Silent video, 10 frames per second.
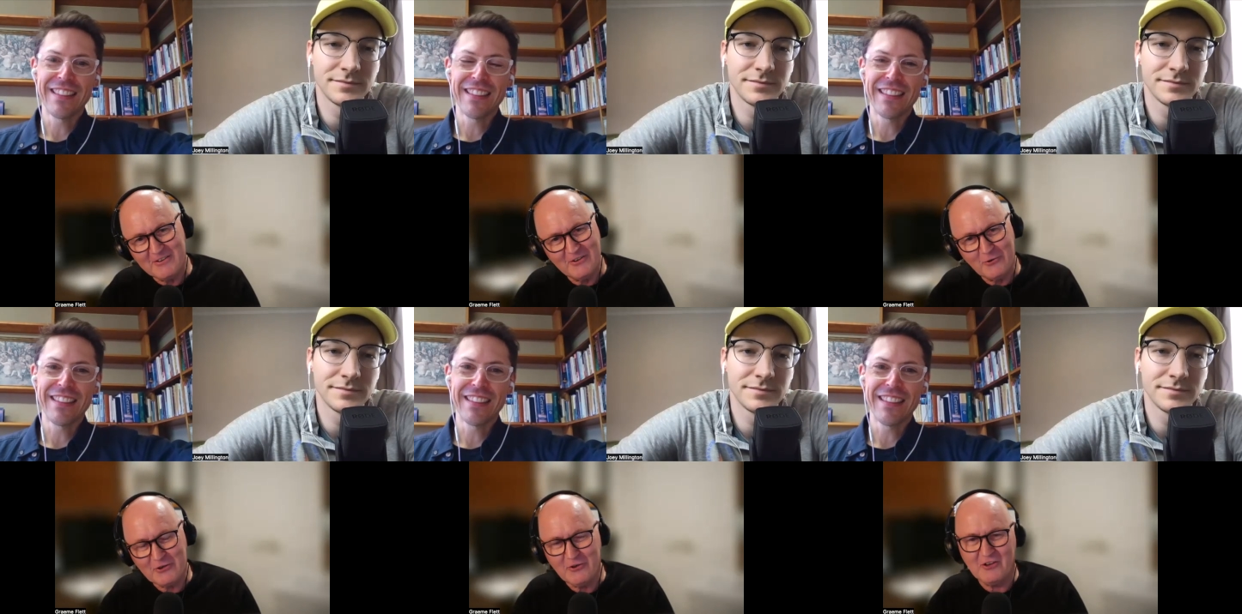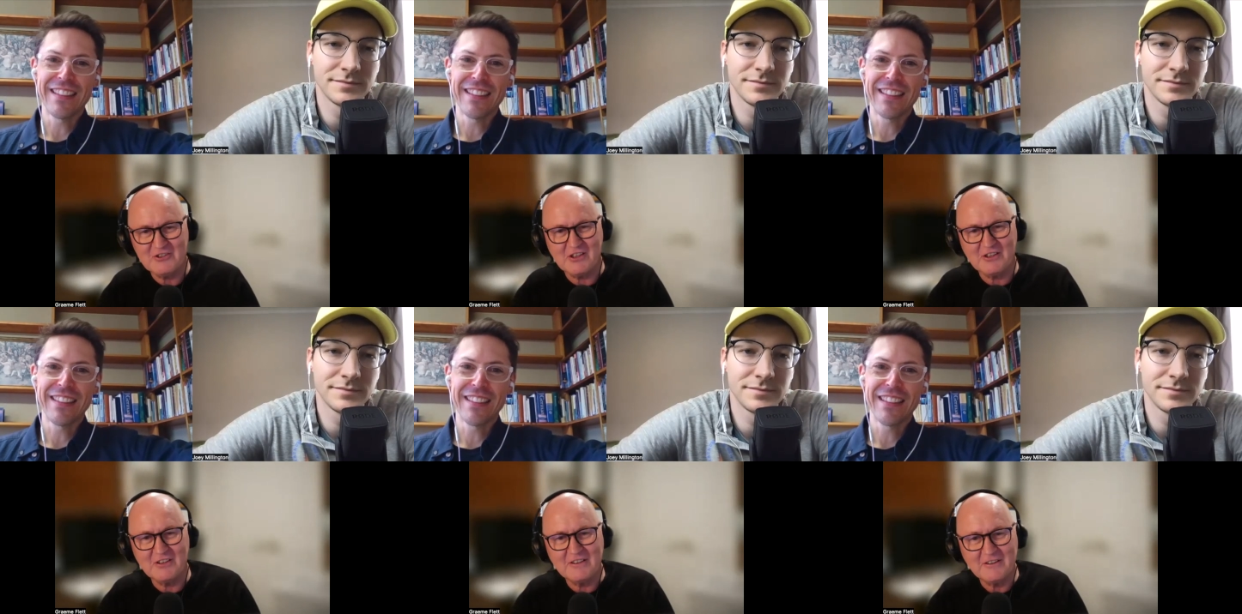Speaker 1: you're acknowledging
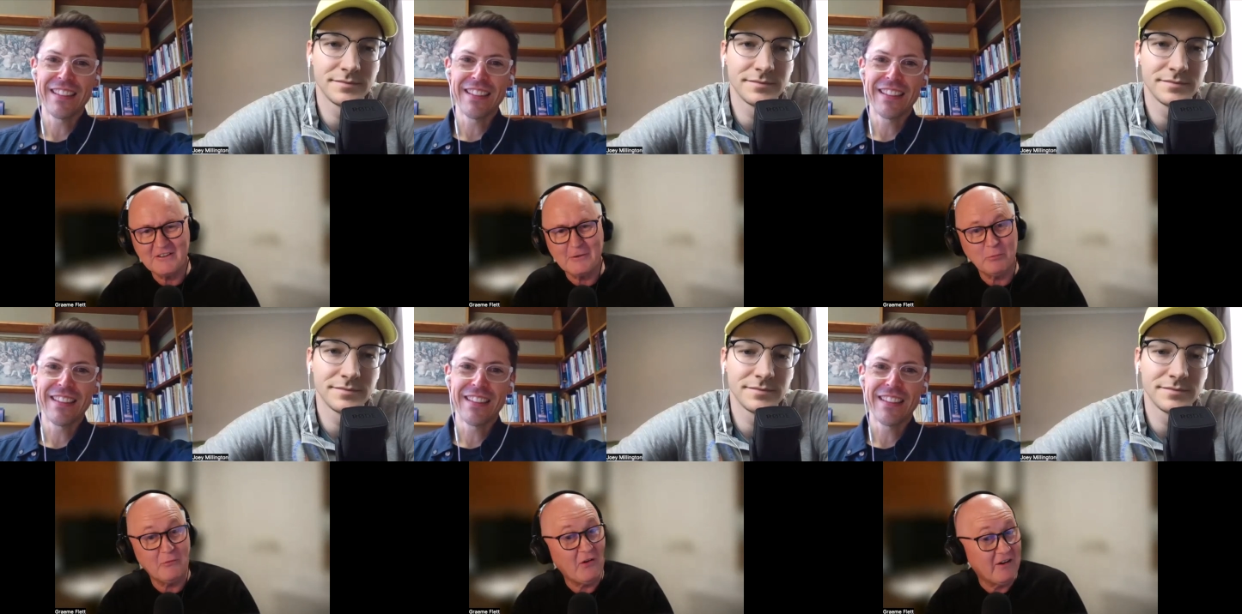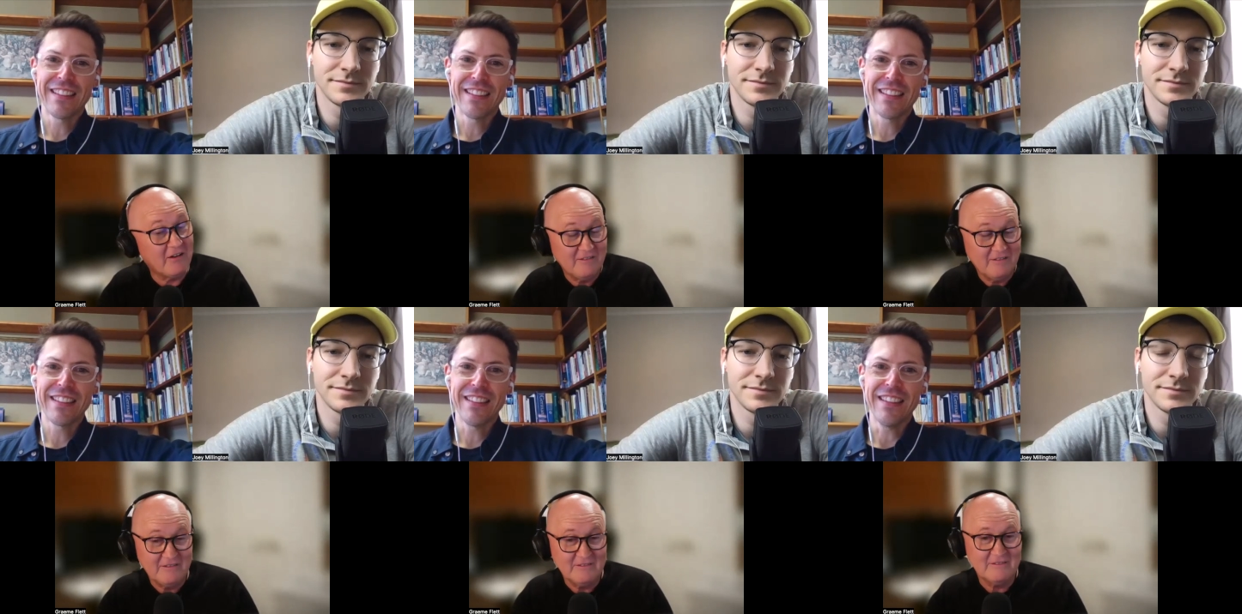the provider.
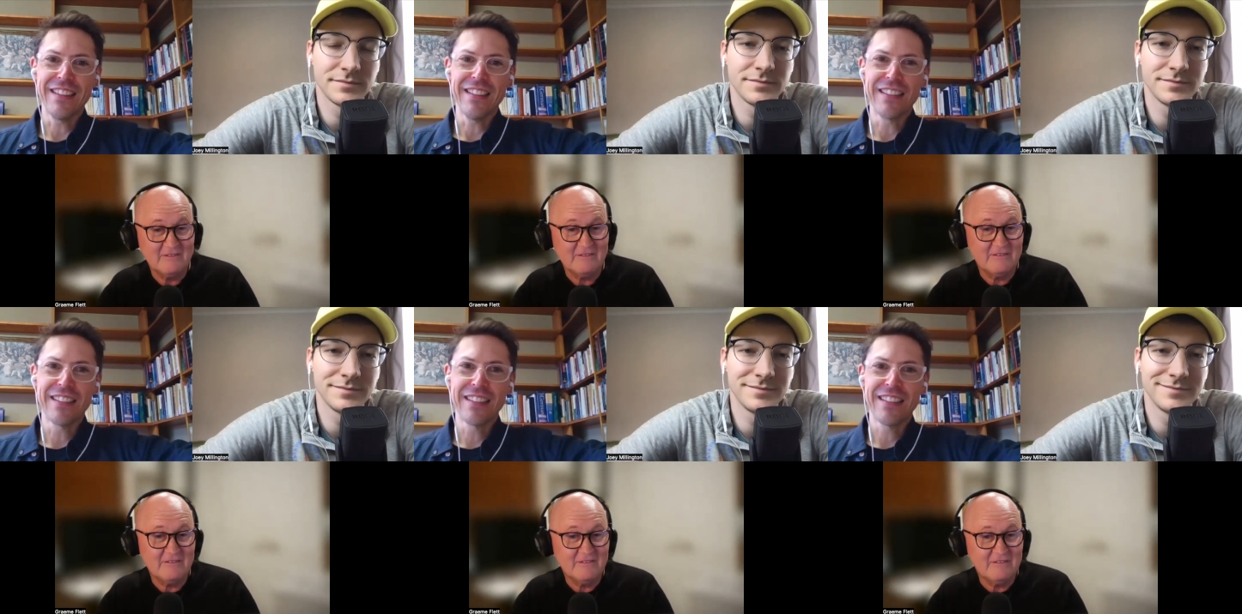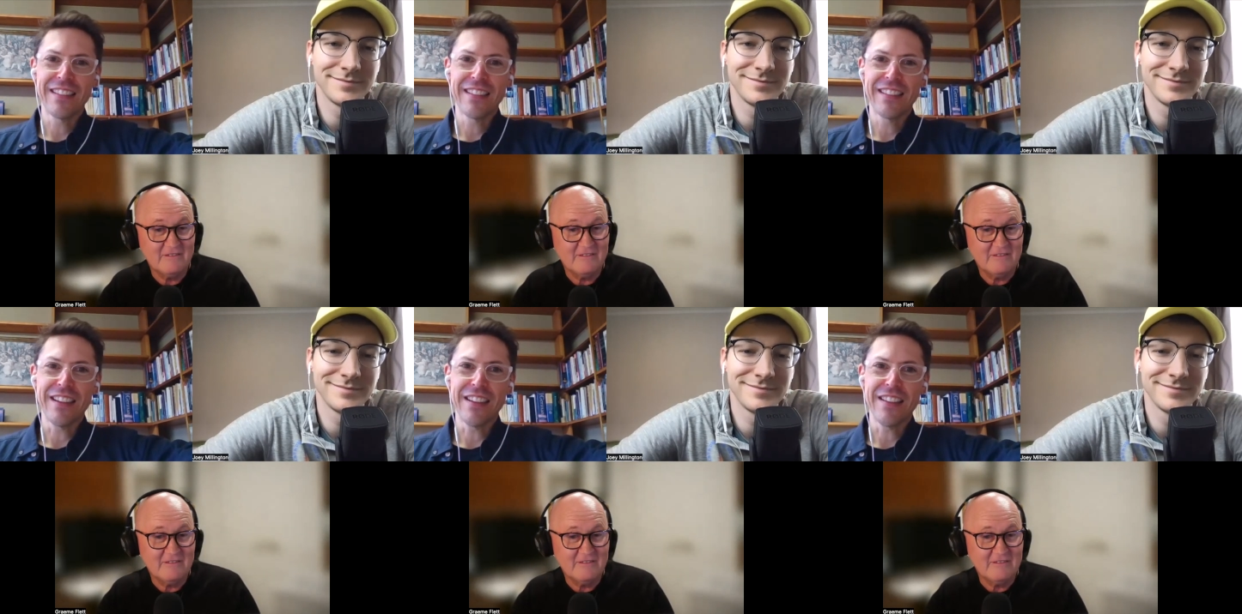
Speaker 2: Yeah. Mm-hmm.
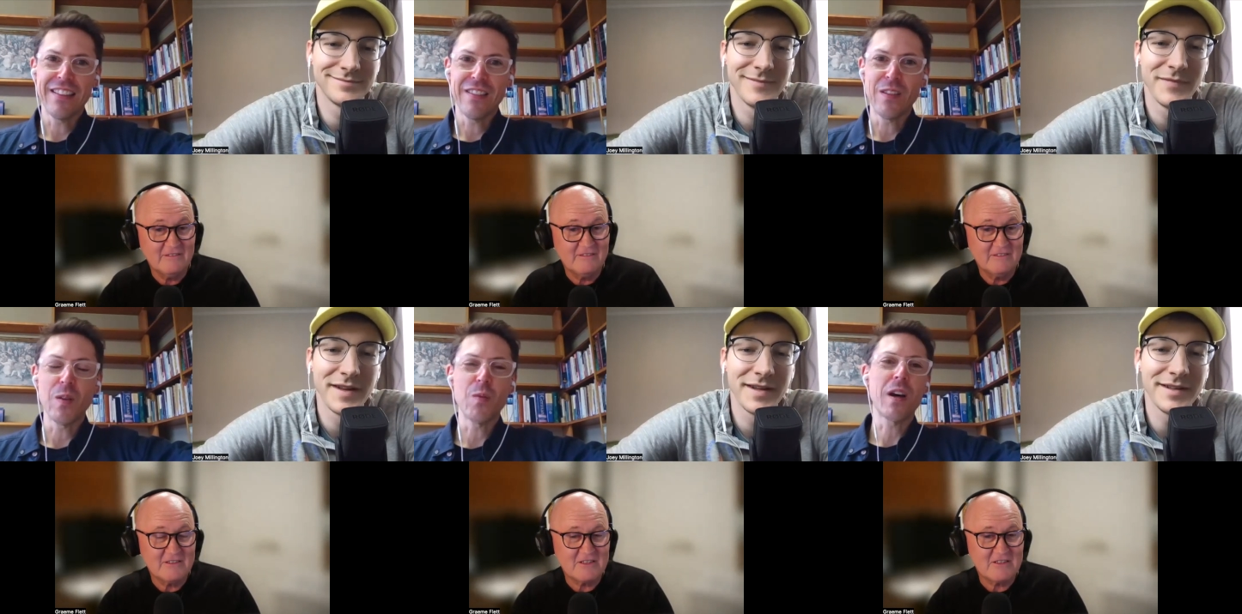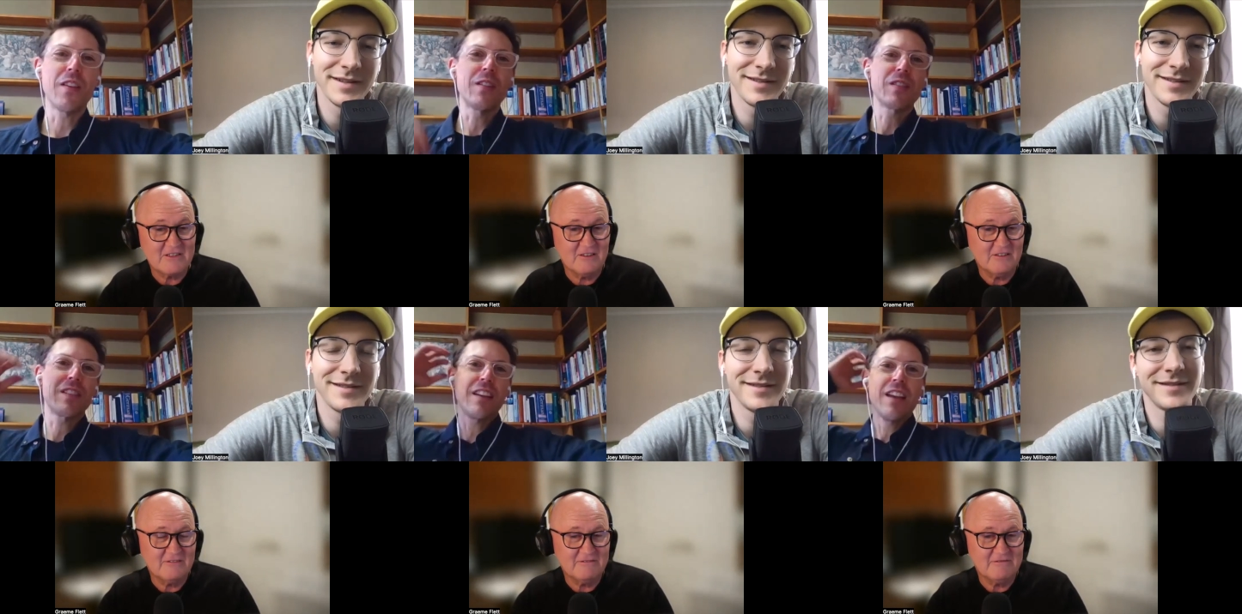So, so well, that's.
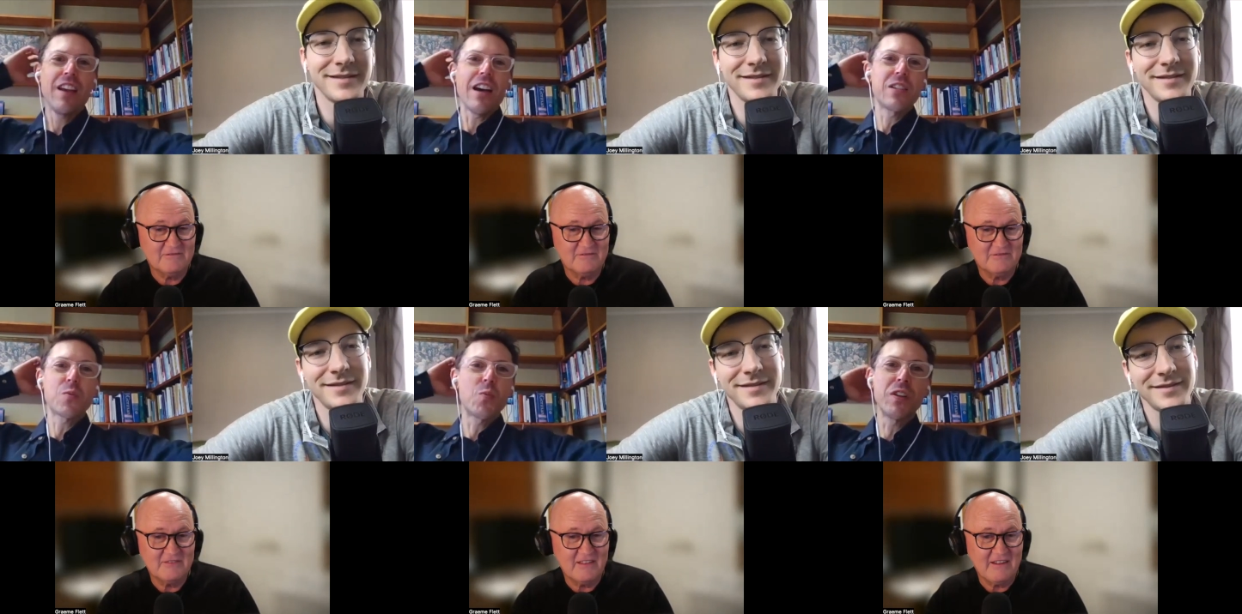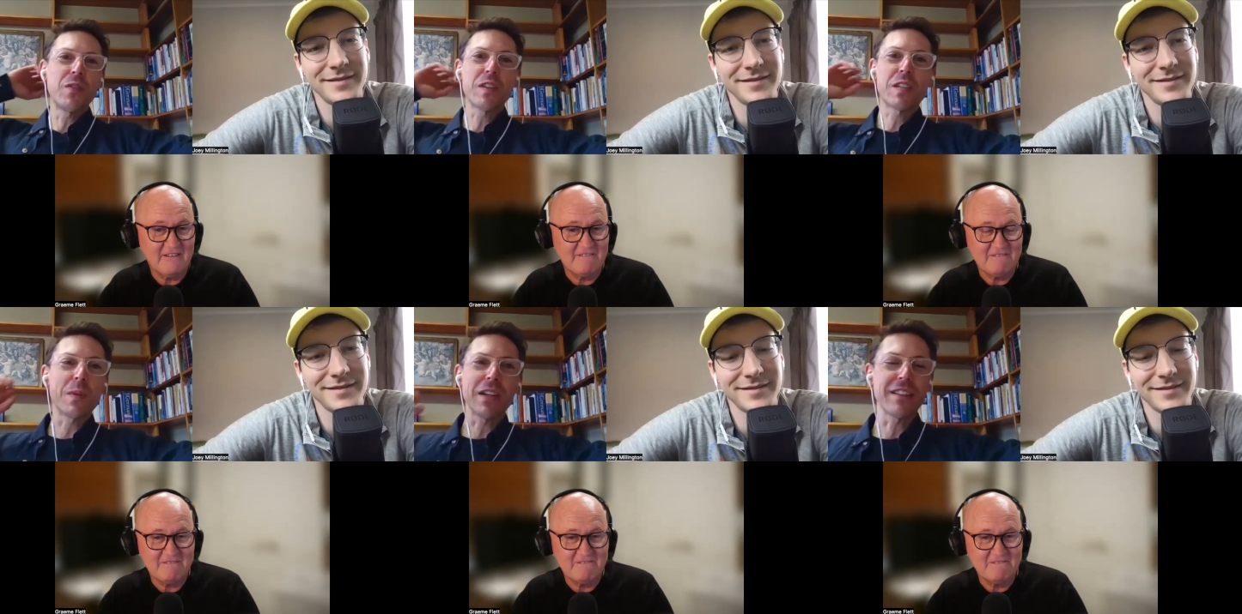I just wouldn't have
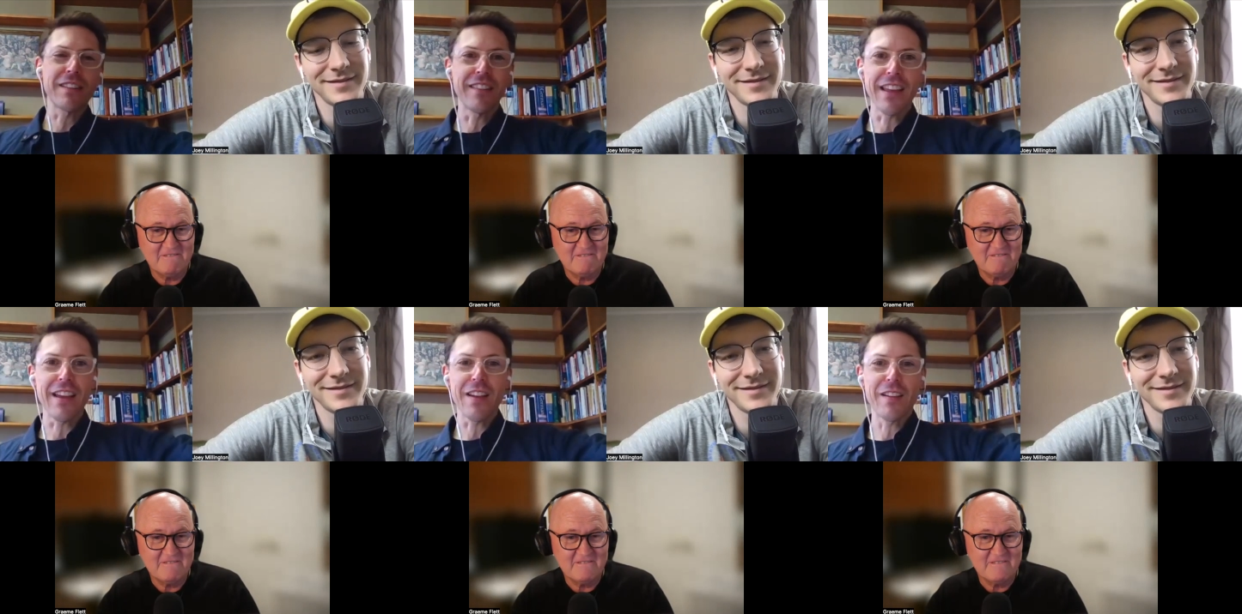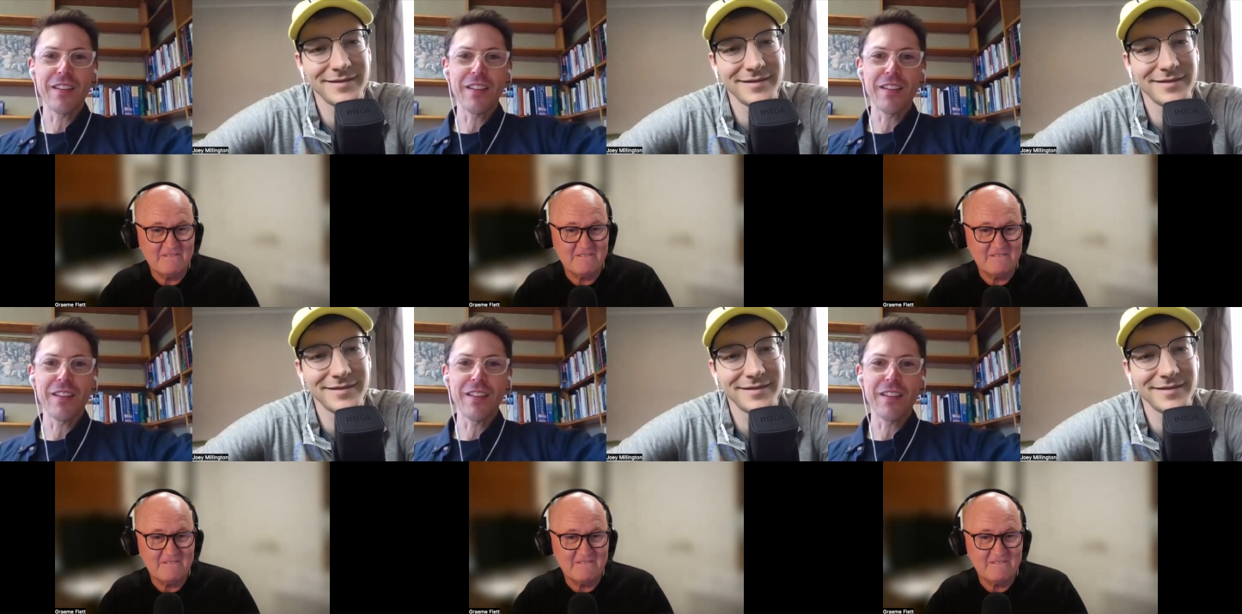expected that